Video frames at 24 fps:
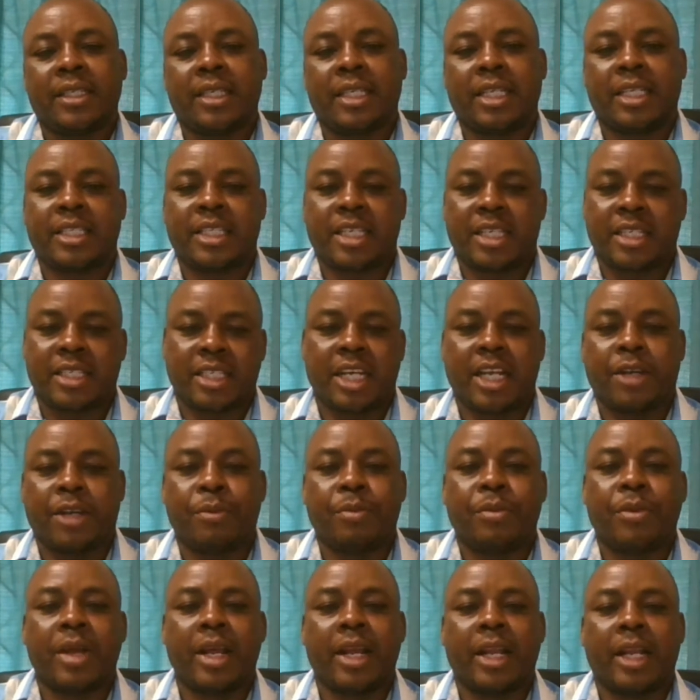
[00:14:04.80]
And as I
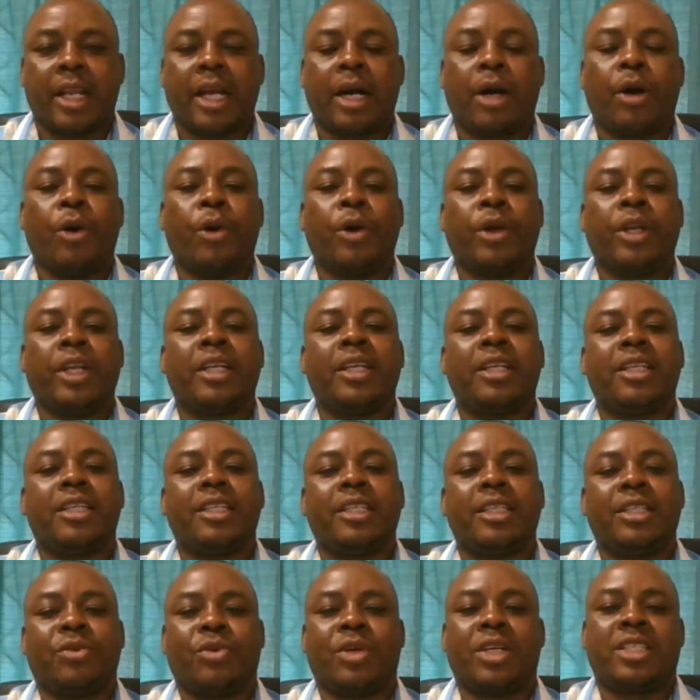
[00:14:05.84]
said earlier on,
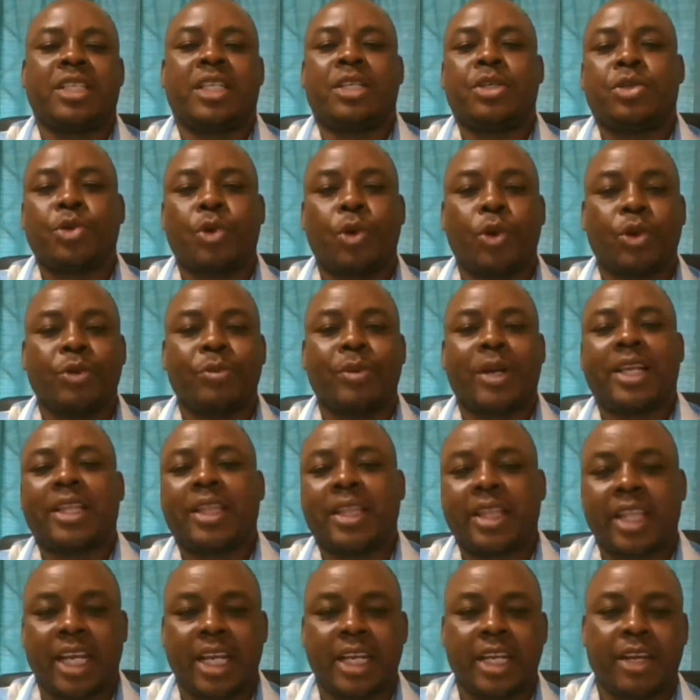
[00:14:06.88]
he wasn't told by
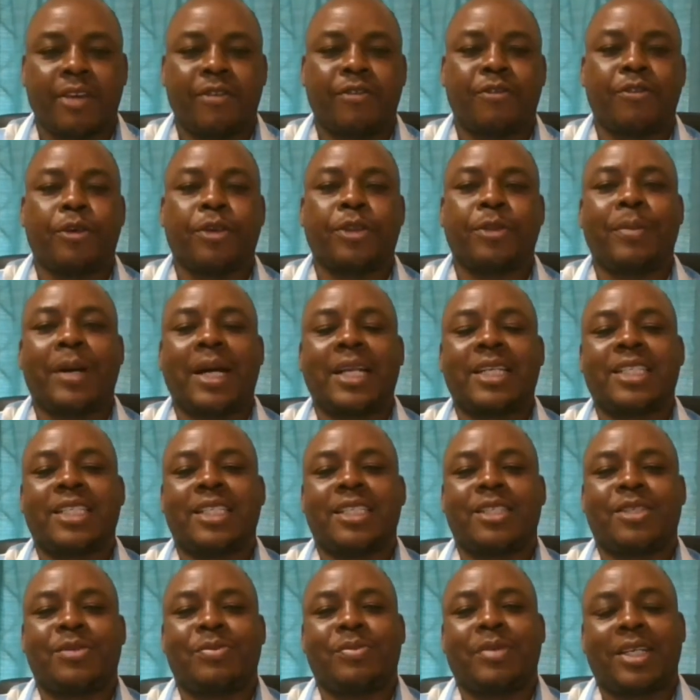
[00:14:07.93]
third and fourth
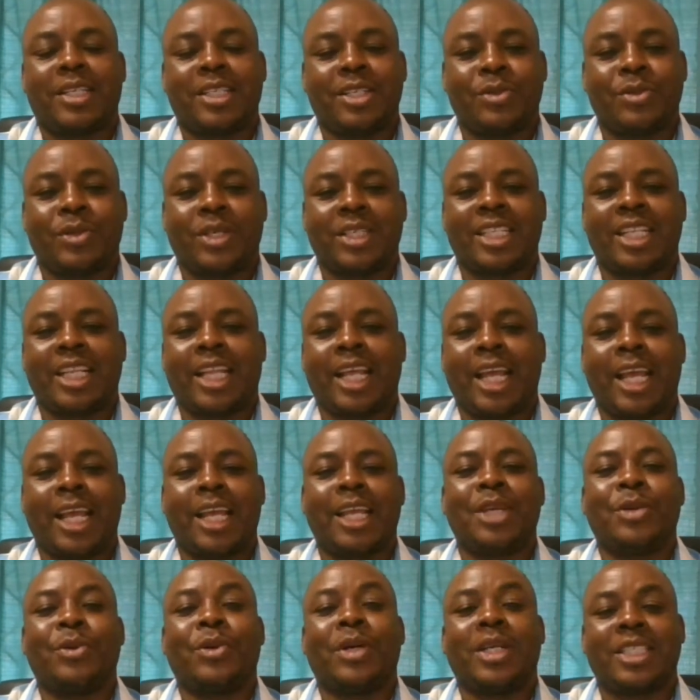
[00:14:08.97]
parties, but he was there.
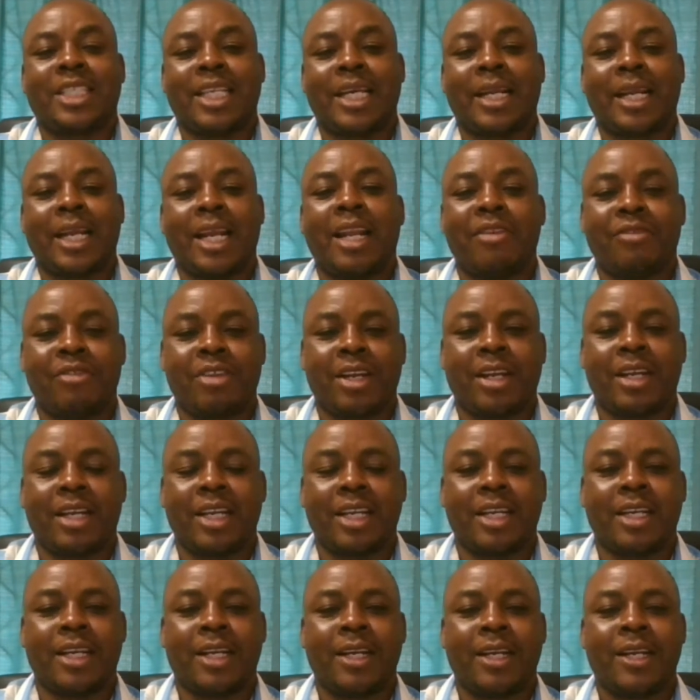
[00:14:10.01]
He was a relevant
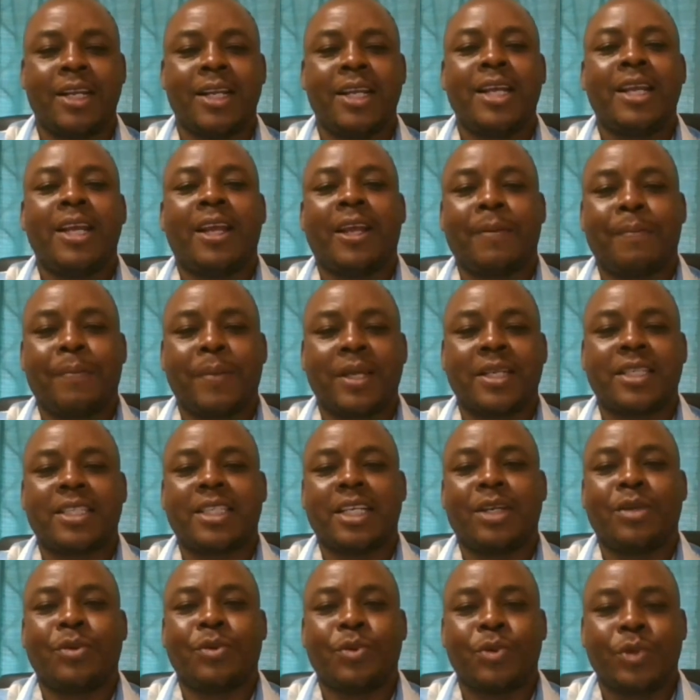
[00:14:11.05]
leader, a
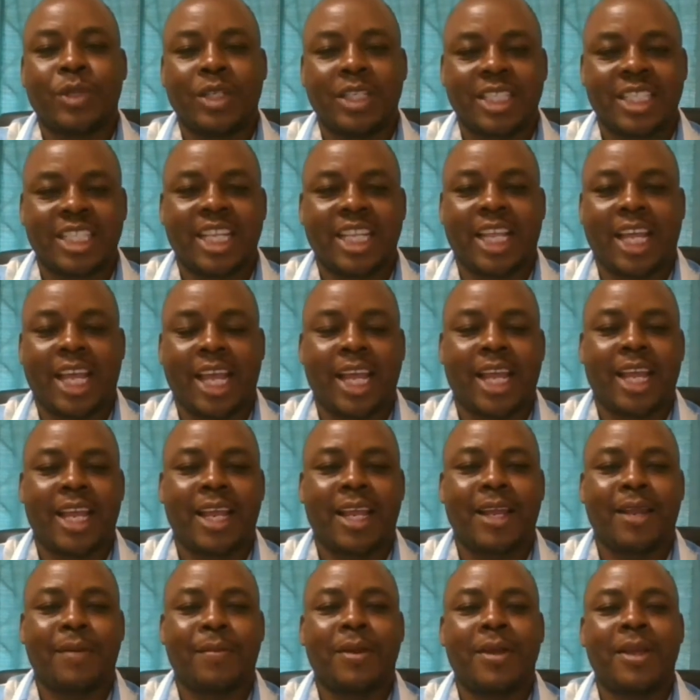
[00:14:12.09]
person who is there.
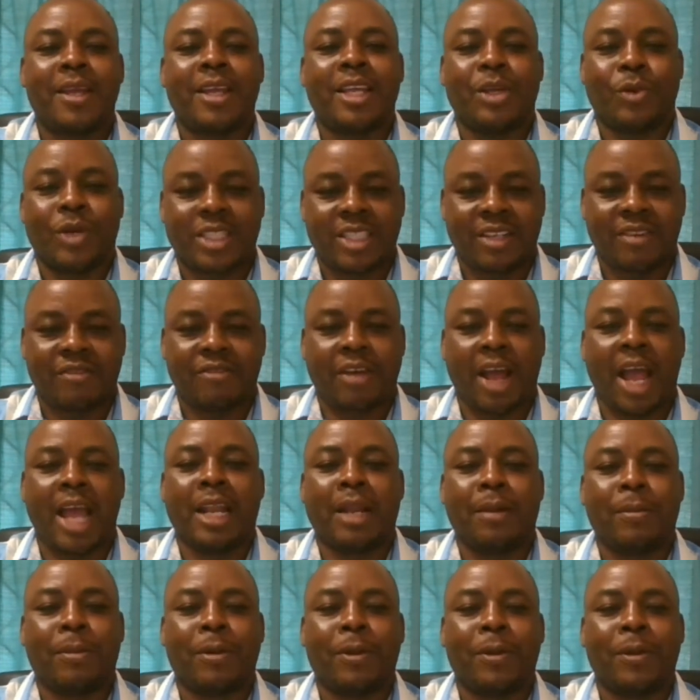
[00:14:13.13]
He was
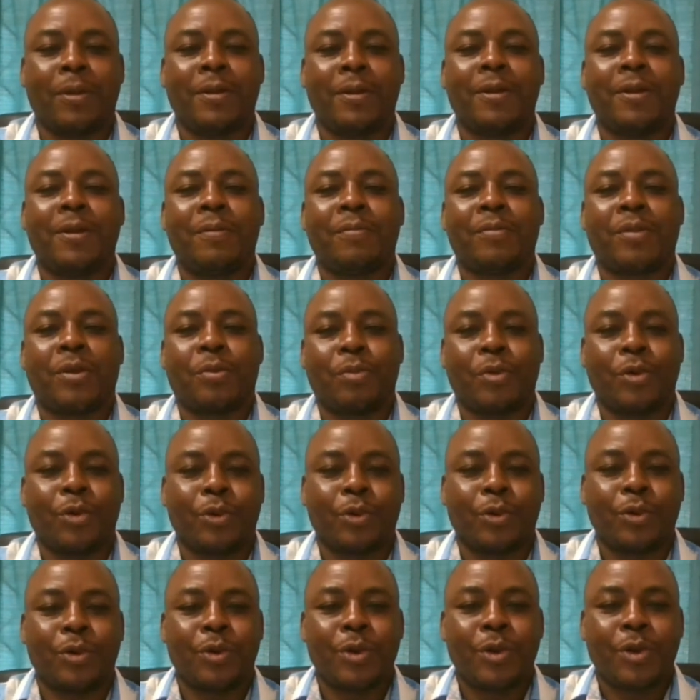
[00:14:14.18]
available.
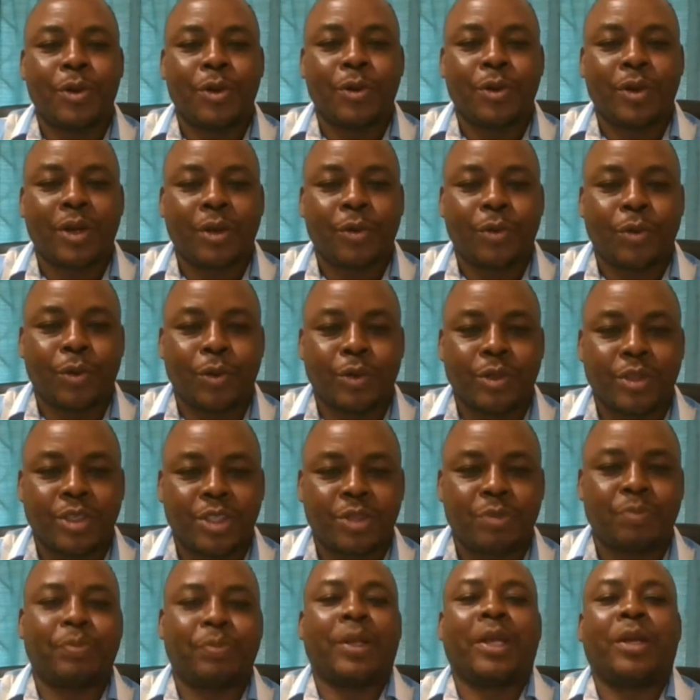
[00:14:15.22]
People could
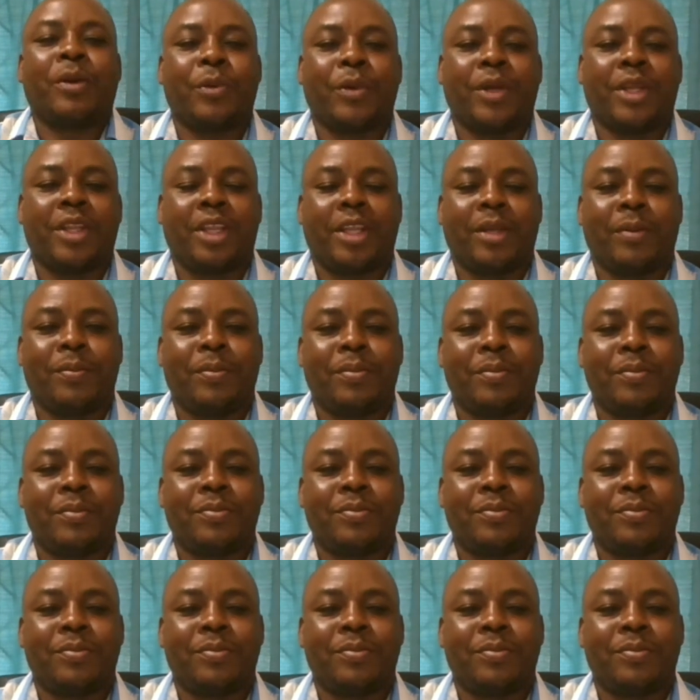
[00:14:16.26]
speak with him.